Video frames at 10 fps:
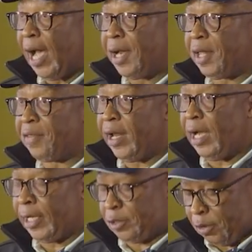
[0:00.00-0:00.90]
under the
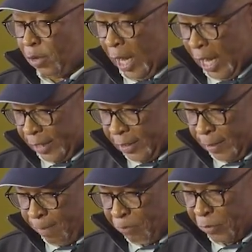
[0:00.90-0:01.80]
Electoral
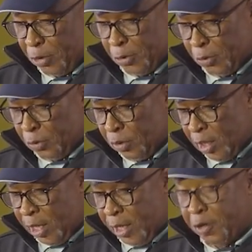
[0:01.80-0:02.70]
Act. Two,
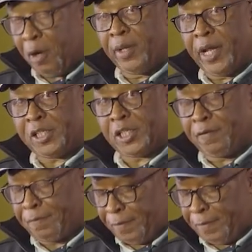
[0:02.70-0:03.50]
nomination